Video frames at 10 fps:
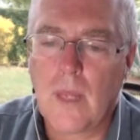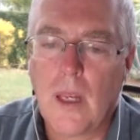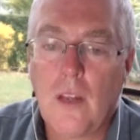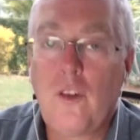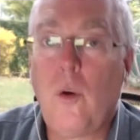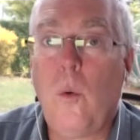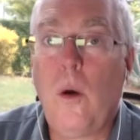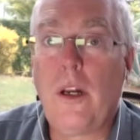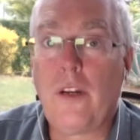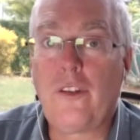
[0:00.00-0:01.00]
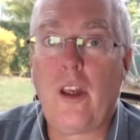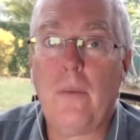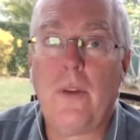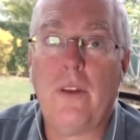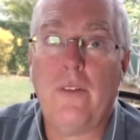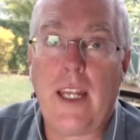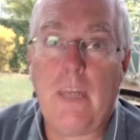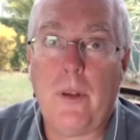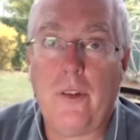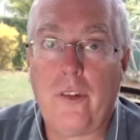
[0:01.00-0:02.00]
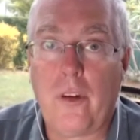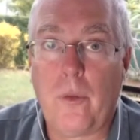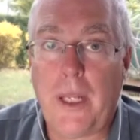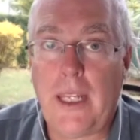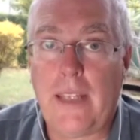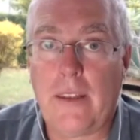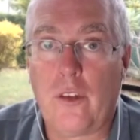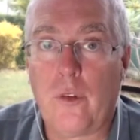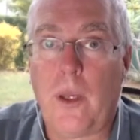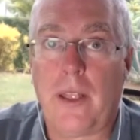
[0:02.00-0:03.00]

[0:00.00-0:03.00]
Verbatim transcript: So what are some of the vitamins that we can get this way?